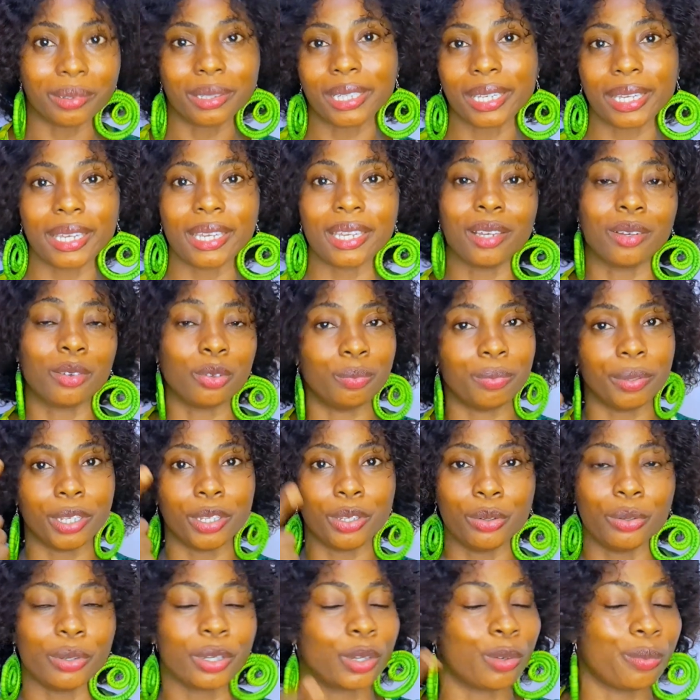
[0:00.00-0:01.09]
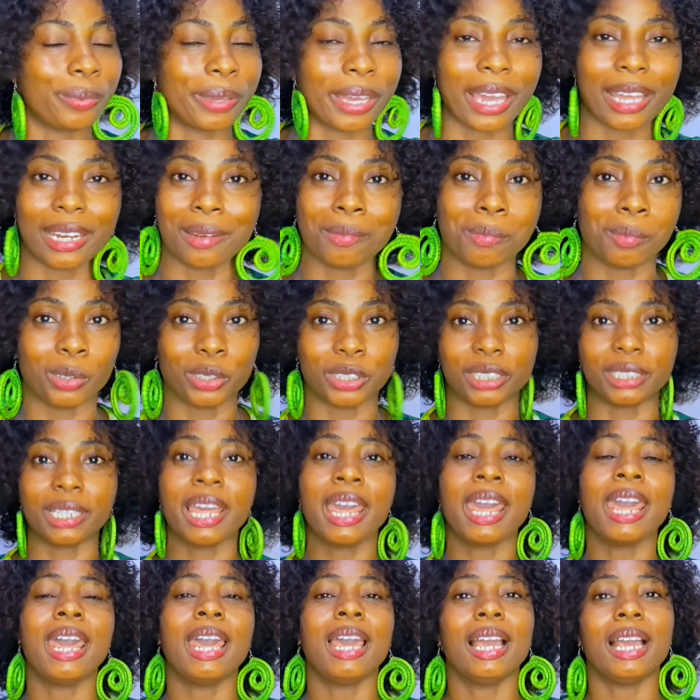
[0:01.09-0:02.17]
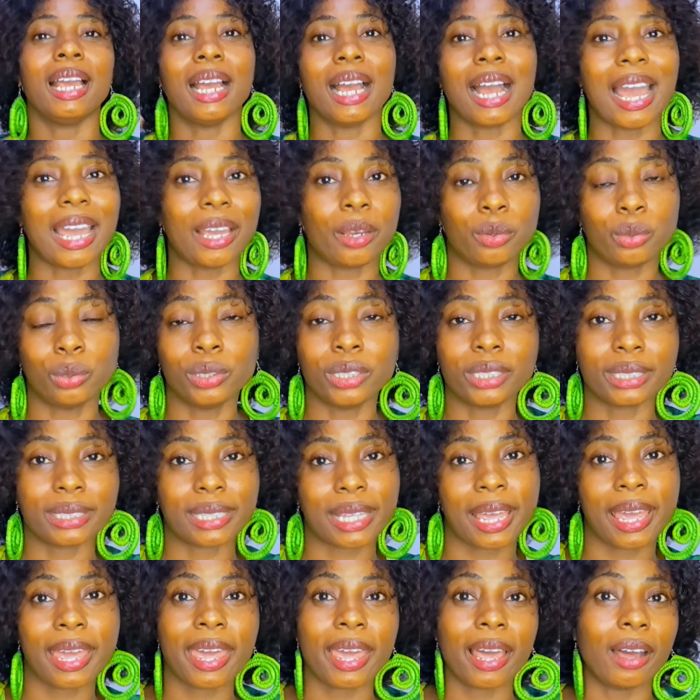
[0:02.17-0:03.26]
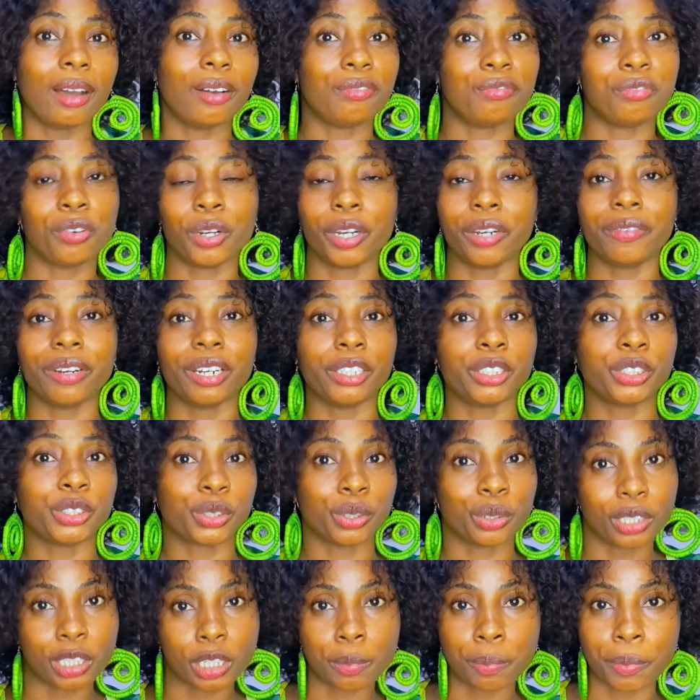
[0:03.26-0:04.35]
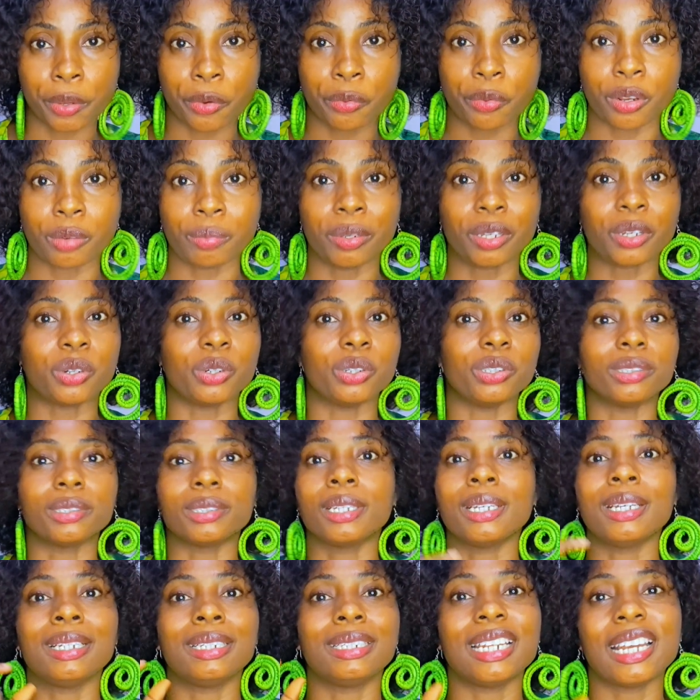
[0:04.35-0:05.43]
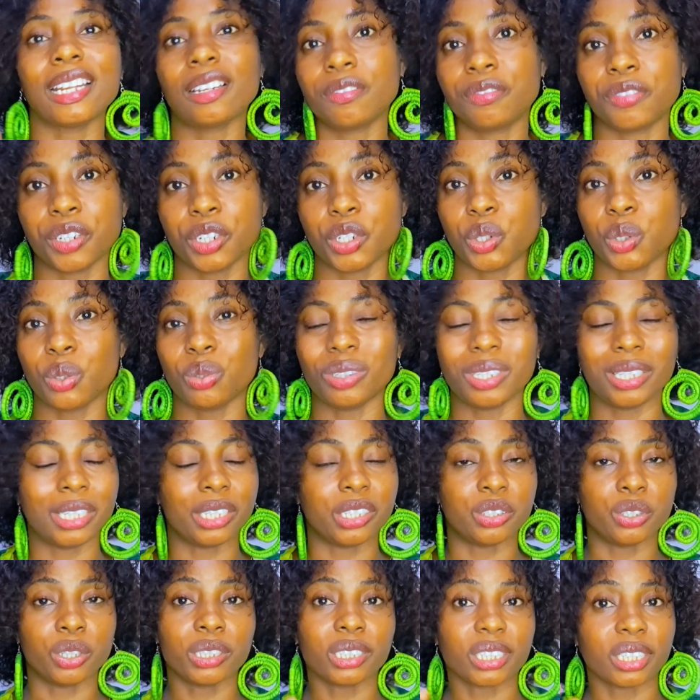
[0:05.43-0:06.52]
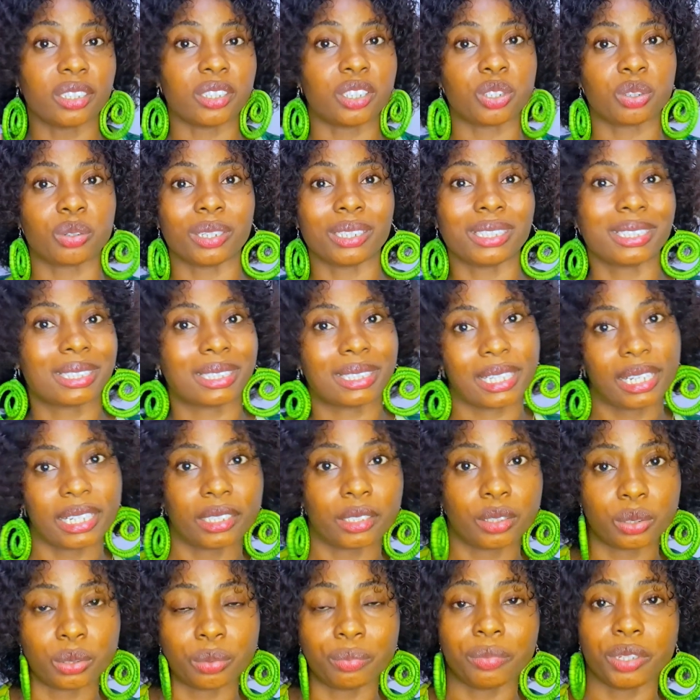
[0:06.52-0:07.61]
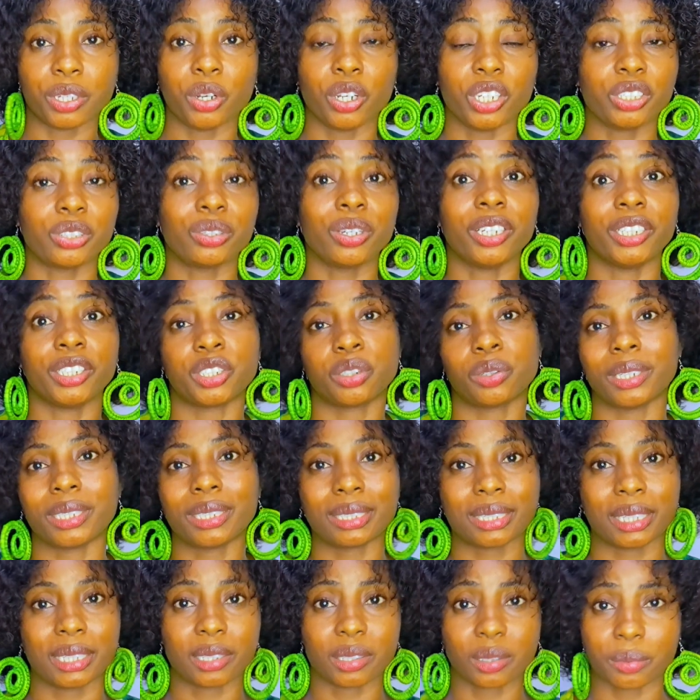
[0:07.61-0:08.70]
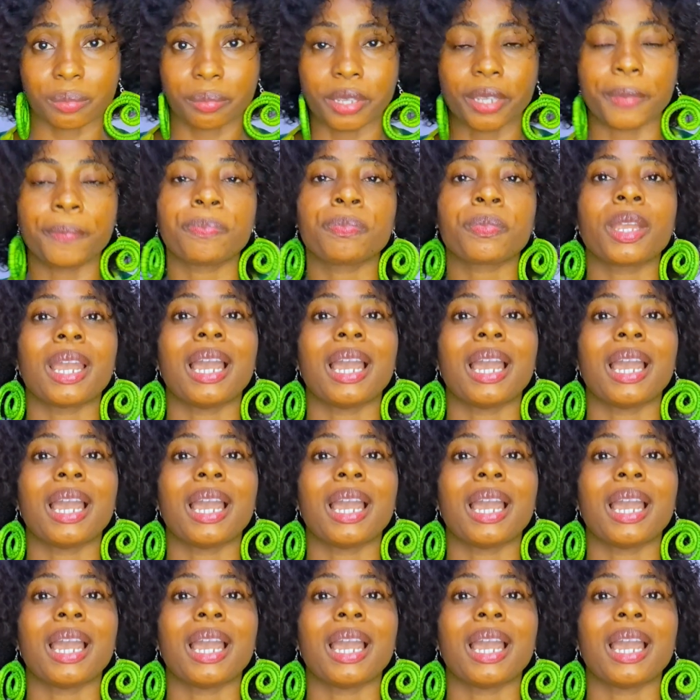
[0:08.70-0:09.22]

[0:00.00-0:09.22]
okay? It could be you, it could be anybody. I could stay for a very short period because that video is not interested to me or is not interesting to me,